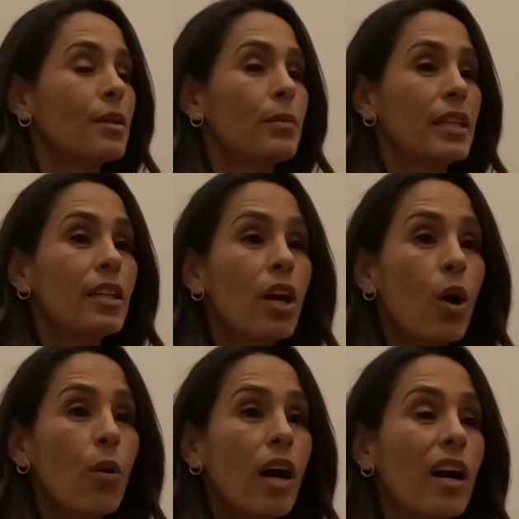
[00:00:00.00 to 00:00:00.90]
to be
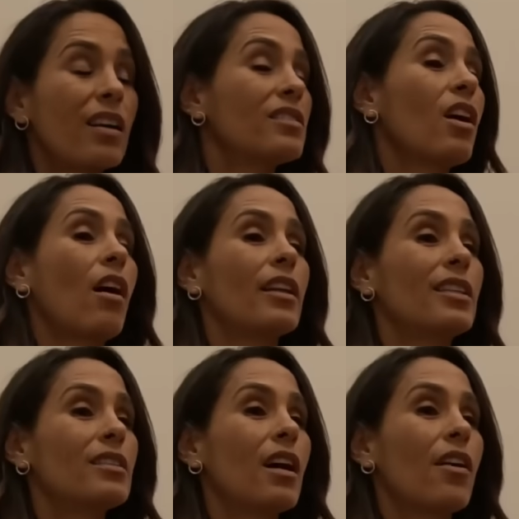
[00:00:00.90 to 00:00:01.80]
Noah, talking
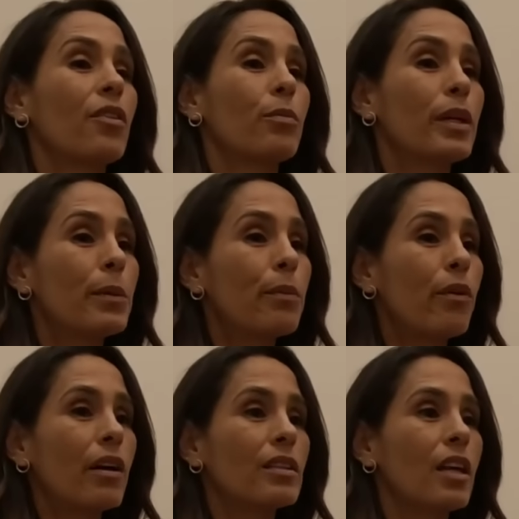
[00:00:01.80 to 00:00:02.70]
to other people
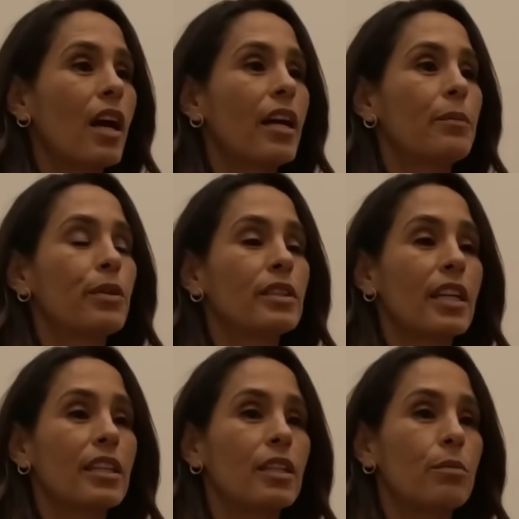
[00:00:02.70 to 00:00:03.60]
online,
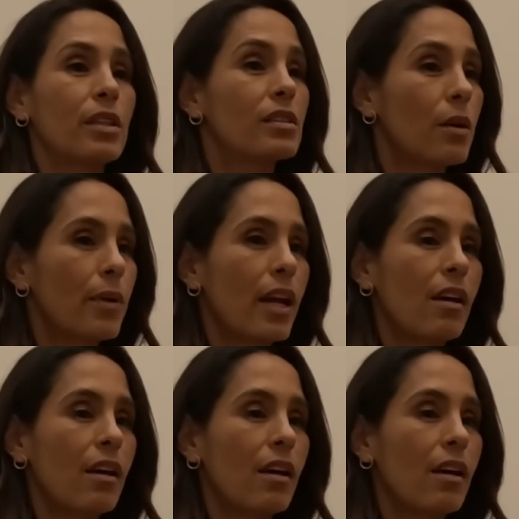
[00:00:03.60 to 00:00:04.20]
pretending to be someone